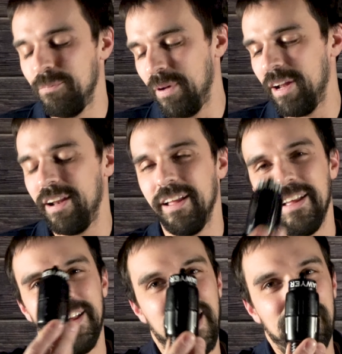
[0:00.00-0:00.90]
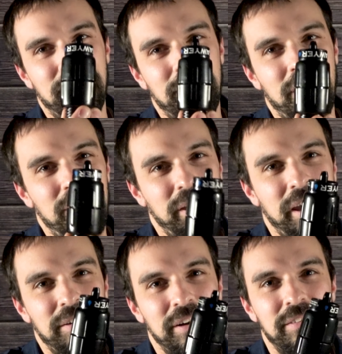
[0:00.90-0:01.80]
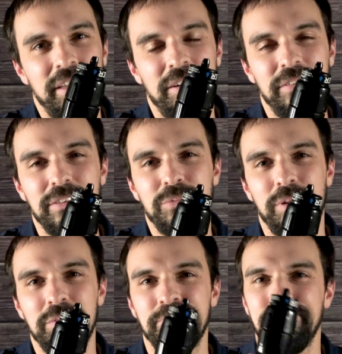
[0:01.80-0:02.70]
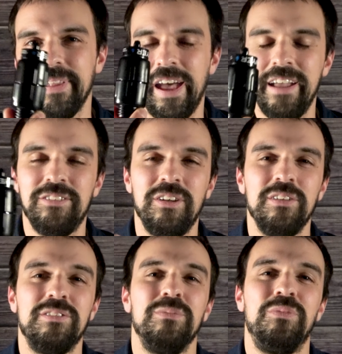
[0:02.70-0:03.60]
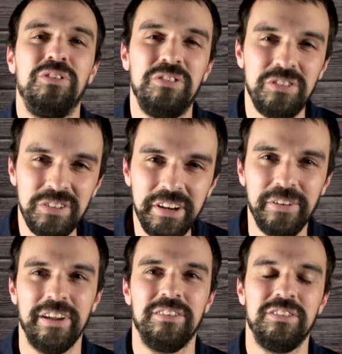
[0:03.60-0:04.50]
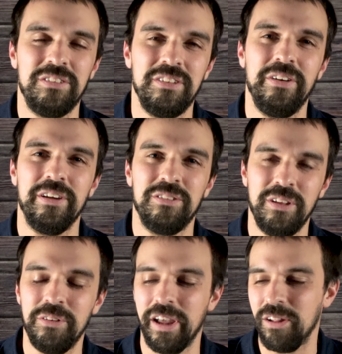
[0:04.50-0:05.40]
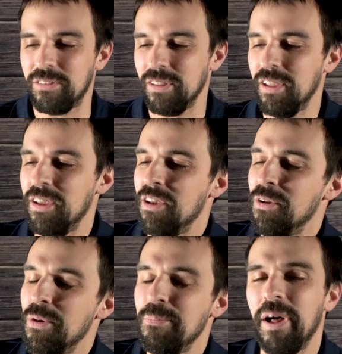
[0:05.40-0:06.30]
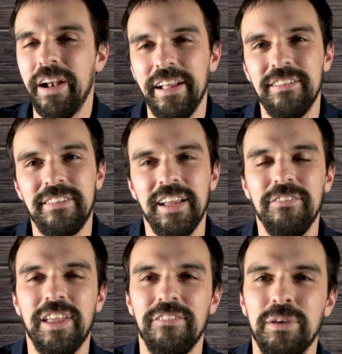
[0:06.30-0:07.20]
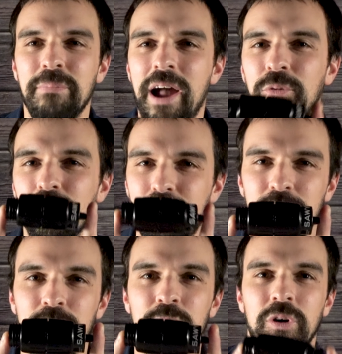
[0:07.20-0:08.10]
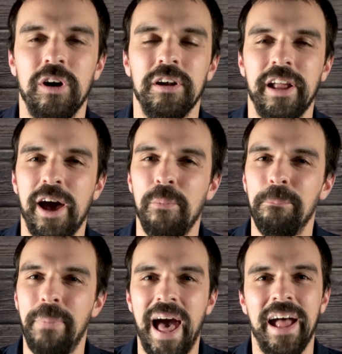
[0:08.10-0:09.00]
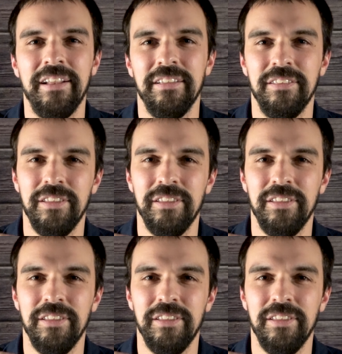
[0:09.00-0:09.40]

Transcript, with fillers: But after only 110 on this one, I saw some serious slowdowns. But instead of giving my review on how bad,